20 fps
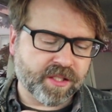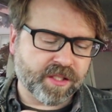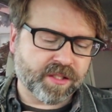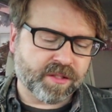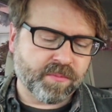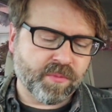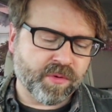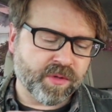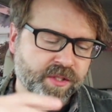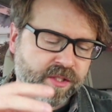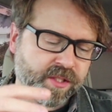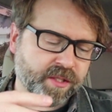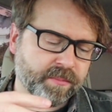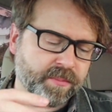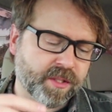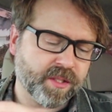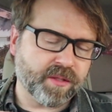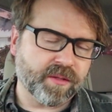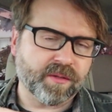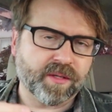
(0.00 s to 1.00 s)
It's more
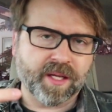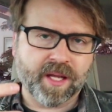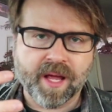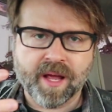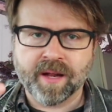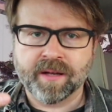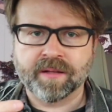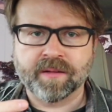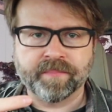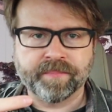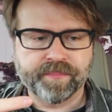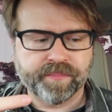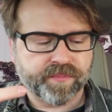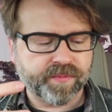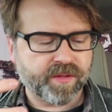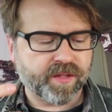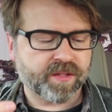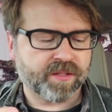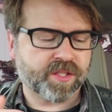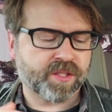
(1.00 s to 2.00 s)
subdued. Again, the